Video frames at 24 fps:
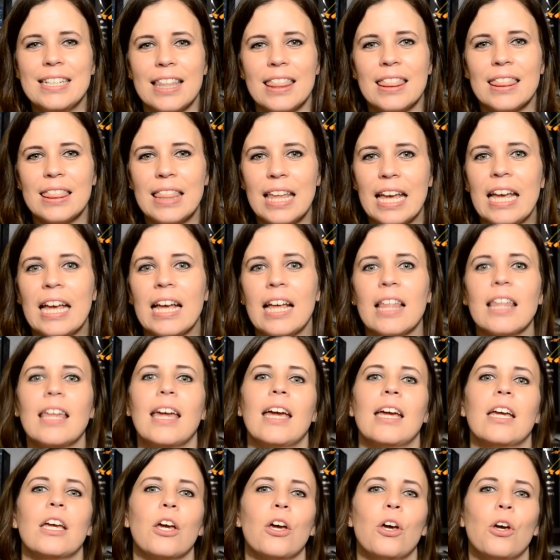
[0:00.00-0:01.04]
to think,
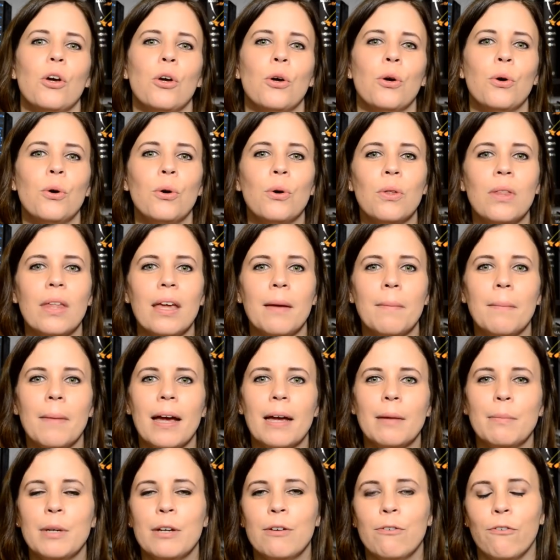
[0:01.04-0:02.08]
like, who they
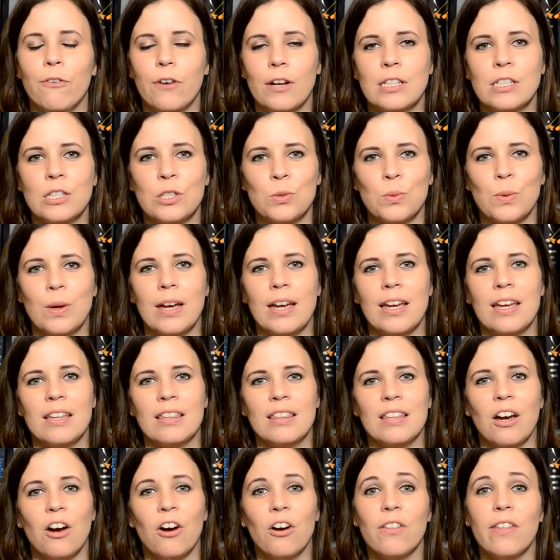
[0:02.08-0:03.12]
might be friends with,
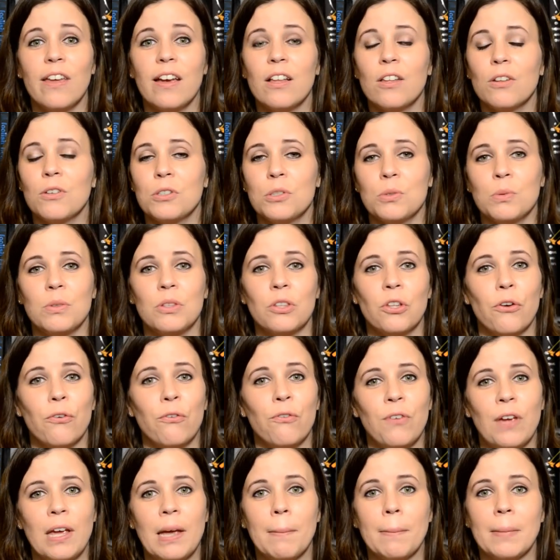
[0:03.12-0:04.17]
are they close with their
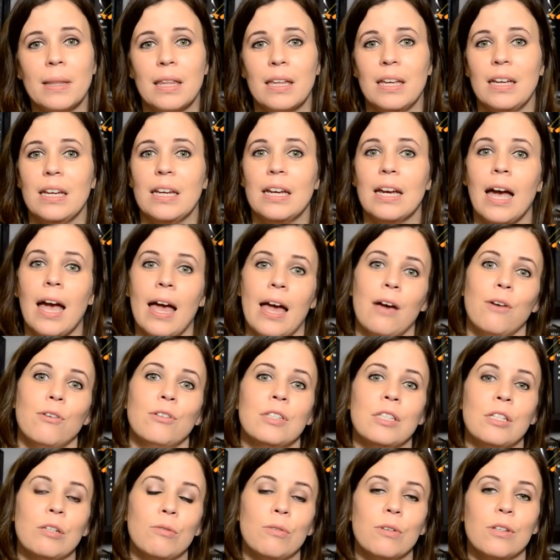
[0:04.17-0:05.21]
family, how's
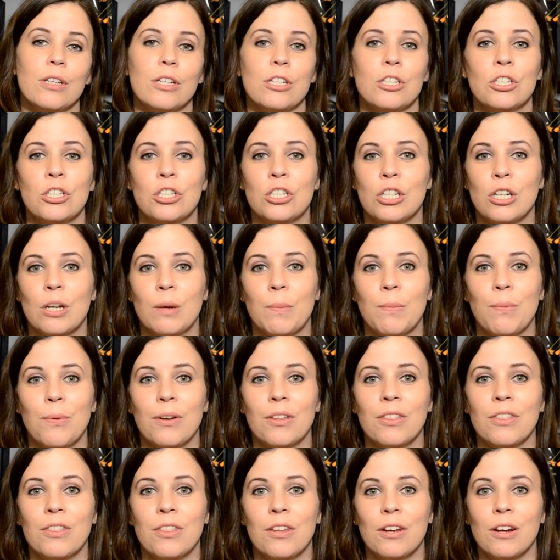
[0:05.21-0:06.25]
their relationship with
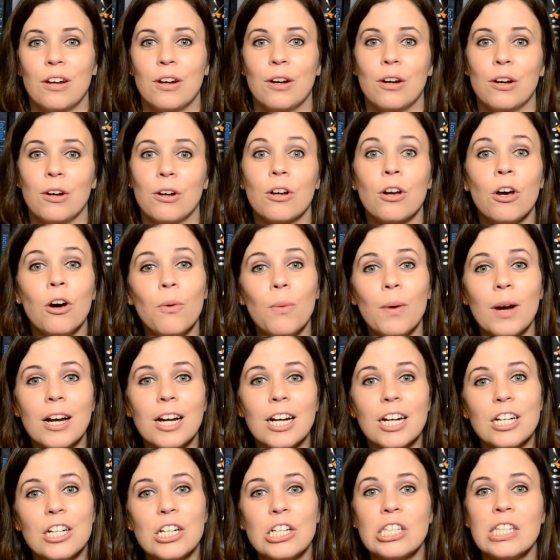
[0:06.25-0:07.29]
their
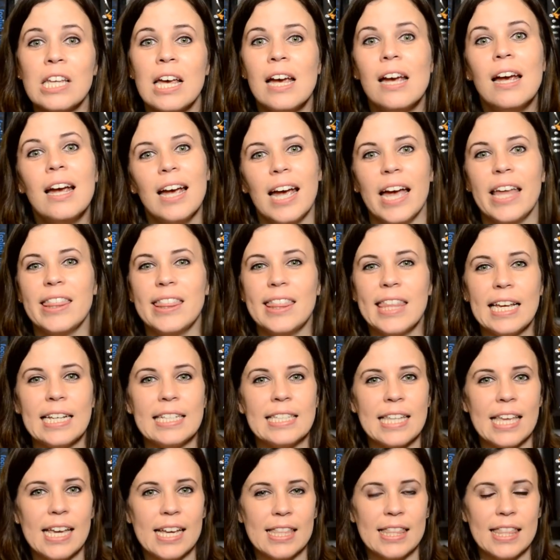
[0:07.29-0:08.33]
coworkers, and things
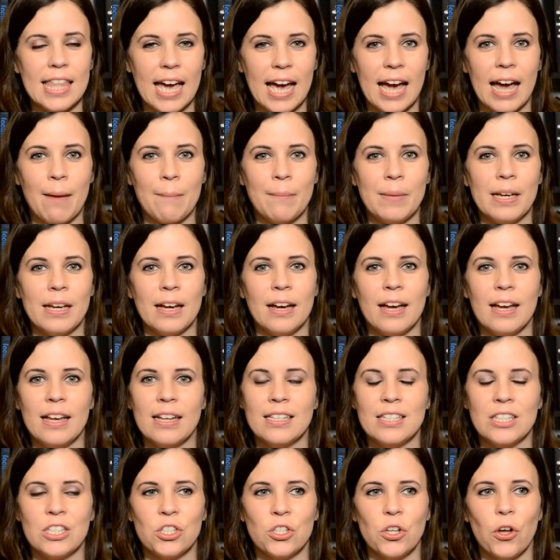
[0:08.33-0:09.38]
like that,
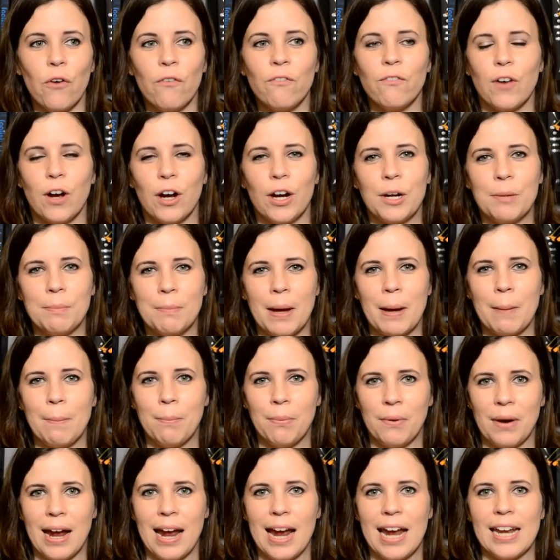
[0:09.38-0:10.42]
because so far in my
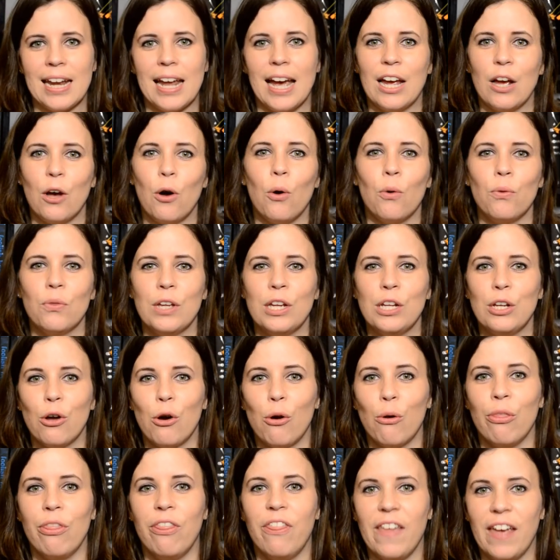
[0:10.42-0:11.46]
brain, I only
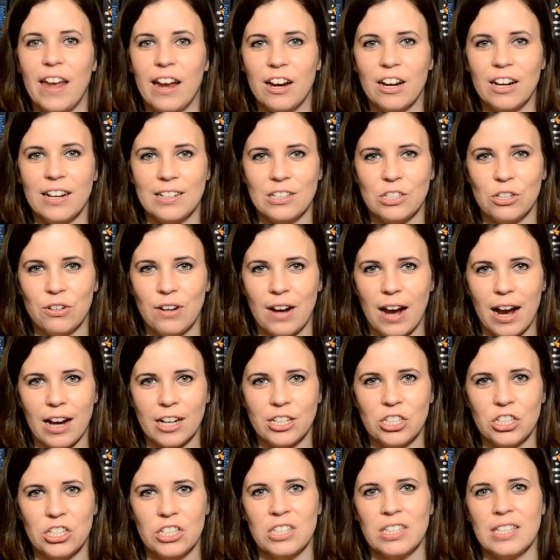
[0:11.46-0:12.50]
know their
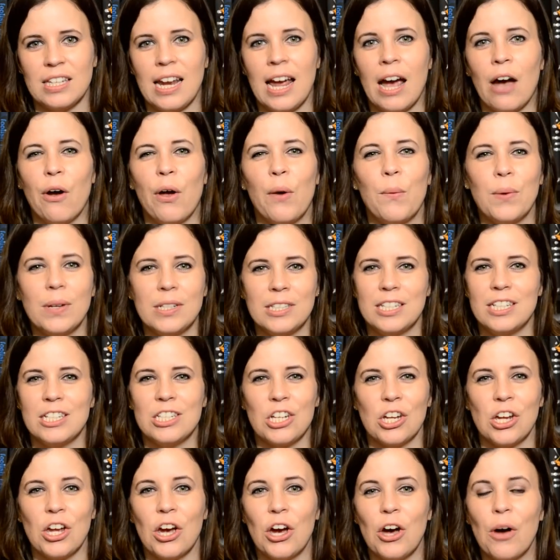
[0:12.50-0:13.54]
interactions and how I want it
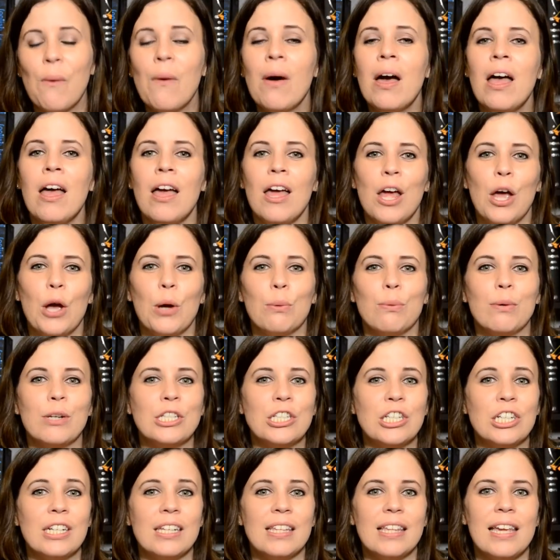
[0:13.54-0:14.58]
to go.
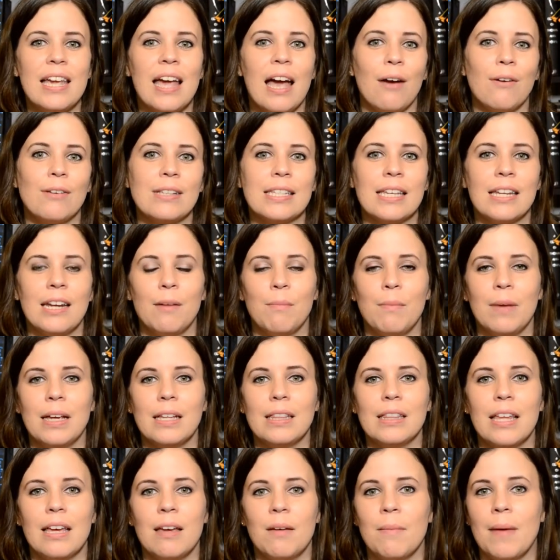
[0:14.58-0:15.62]
Originally, I was going to
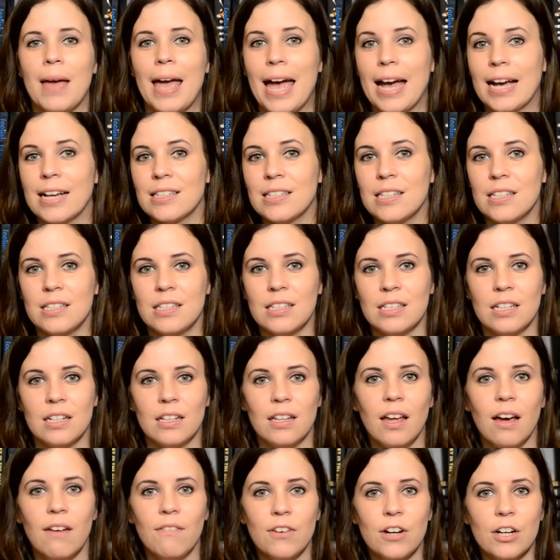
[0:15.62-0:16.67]
make them exes to
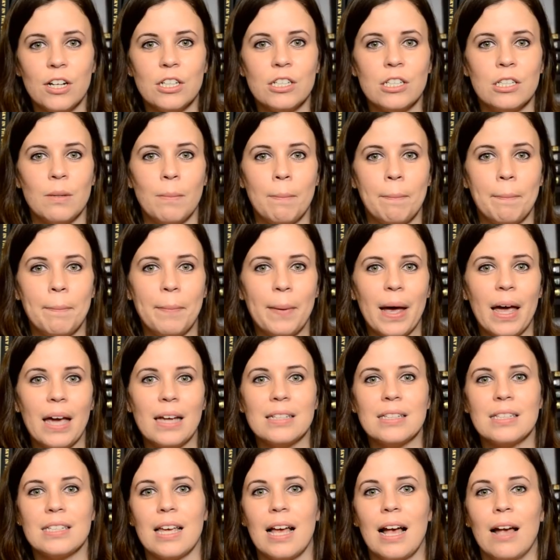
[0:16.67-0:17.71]
lovers,
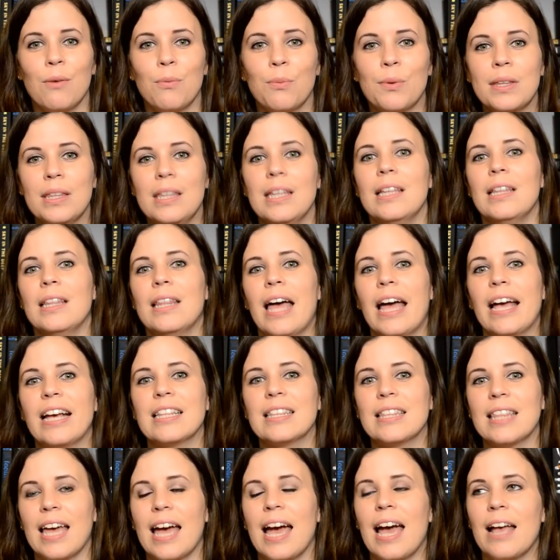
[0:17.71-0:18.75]
but I really
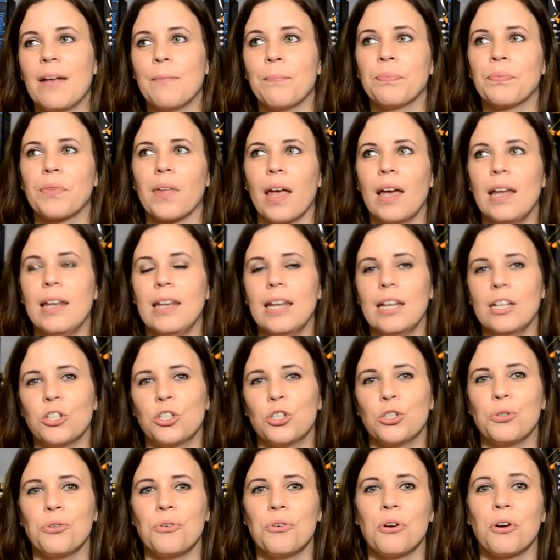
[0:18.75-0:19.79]
liked that
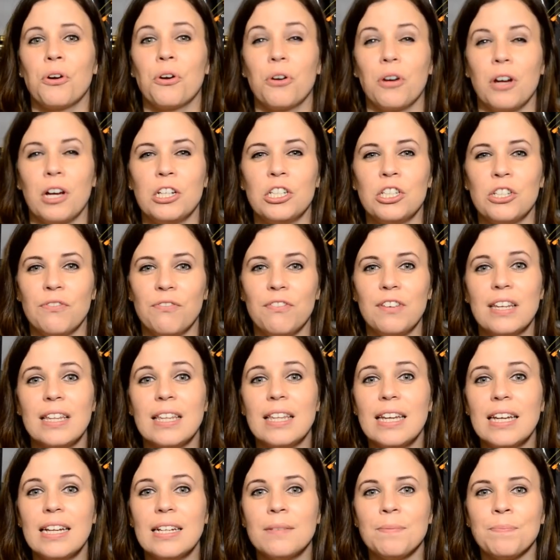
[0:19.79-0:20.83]
initial crush
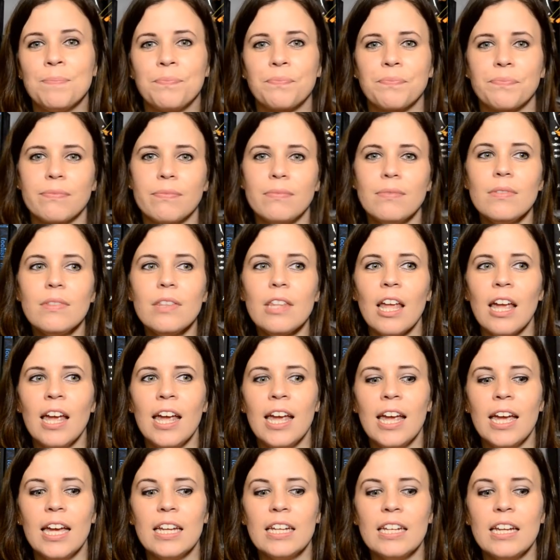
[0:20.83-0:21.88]
feeling,
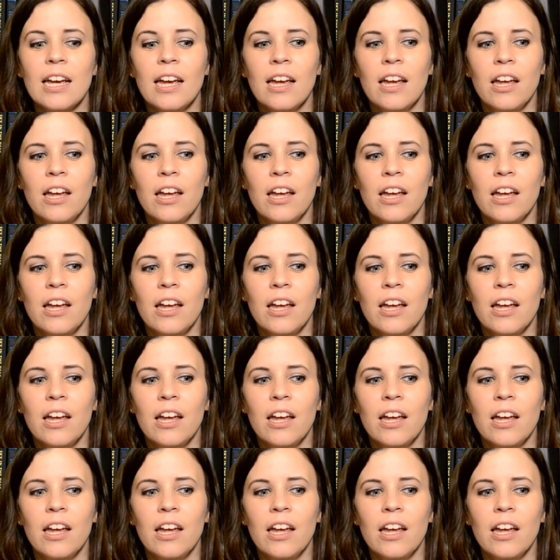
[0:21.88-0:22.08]
and